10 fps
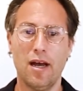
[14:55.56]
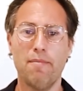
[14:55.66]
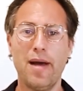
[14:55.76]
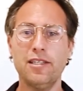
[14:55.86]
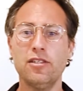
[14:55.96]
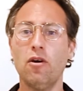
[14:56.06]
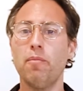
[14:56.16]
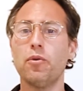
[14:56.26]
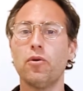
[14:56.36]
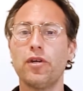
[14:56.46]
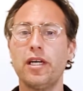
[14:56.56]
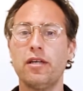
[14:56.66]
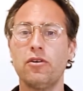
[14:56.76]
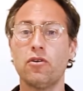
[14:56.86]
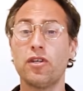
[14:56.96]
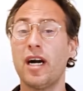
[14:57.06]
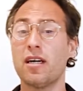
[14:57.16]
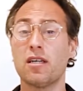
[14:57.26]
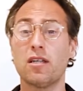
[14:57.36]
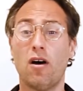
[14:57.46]
Imagine onboarding your
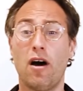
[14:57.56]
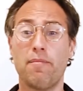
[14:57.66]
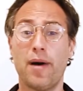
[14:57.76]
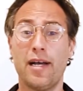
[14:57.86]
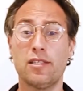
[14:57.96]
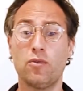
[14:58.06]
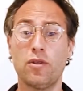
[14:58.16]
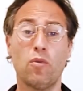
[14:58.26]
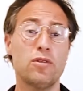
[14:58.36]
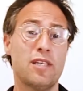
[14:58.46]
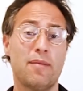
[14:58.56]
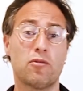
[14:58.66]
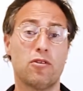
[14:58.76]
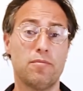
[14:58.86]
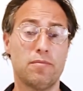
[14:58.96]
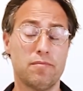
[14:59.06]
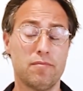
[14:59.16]
younger client base with a WhatsApp group.